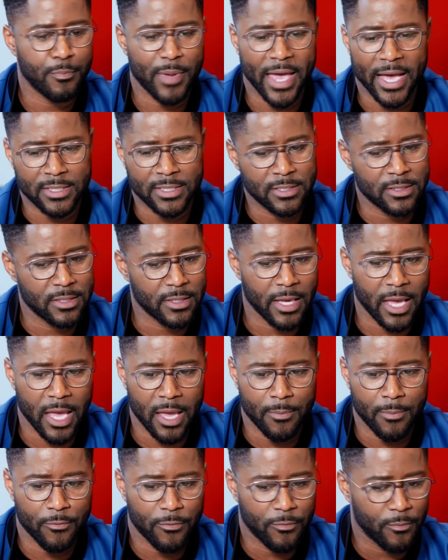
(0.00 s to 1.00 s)
back into the
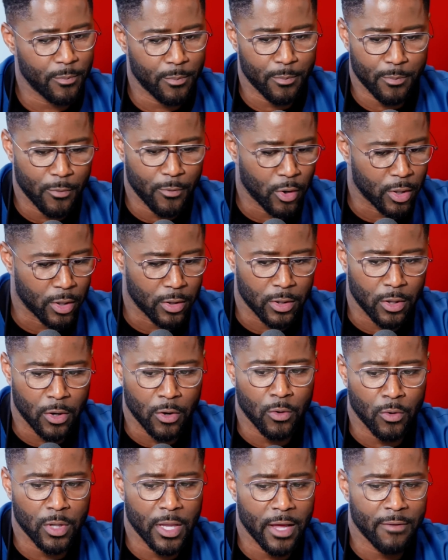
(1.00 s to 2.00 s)
game on a
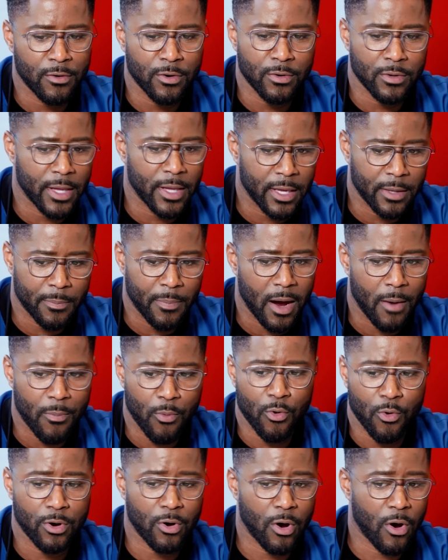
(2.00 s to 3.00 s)
low level like Pop
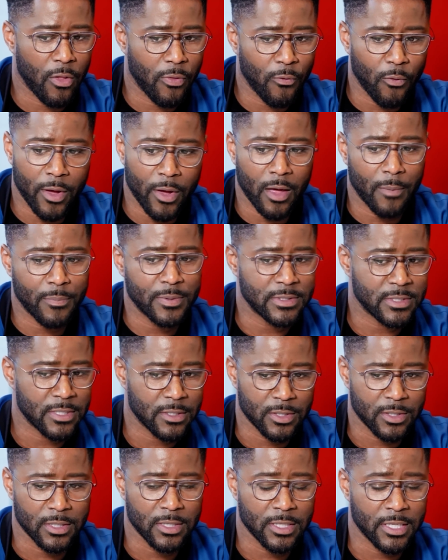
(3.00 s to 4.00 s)
Warner, all the way up
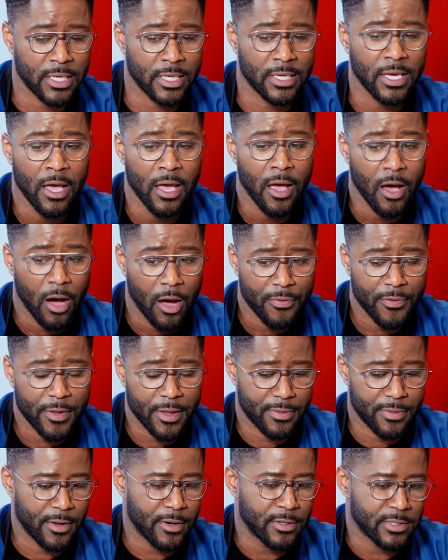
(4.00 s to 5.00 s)
until the league.
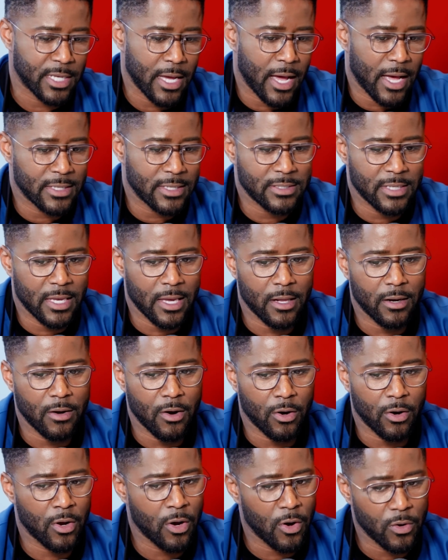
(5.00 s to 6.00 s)
There's guys that
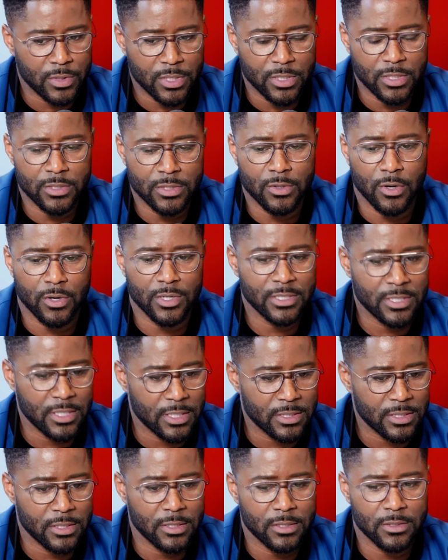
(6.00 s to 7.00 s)
are coaches or
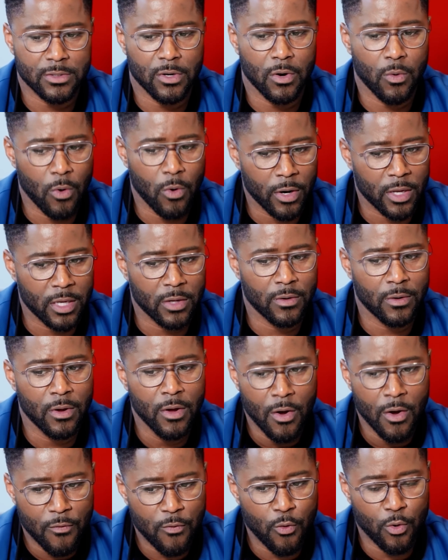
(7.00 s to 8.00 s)
assistants or working
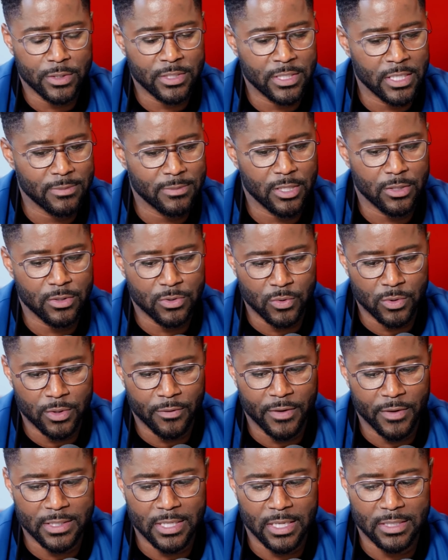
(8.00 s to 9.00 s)
for teams that are doing
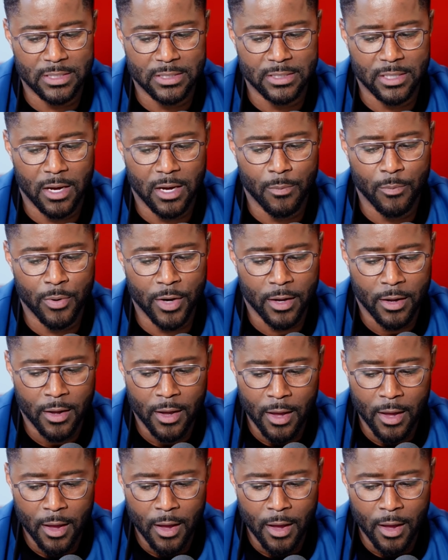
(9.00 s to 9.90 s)
a fantastic job. But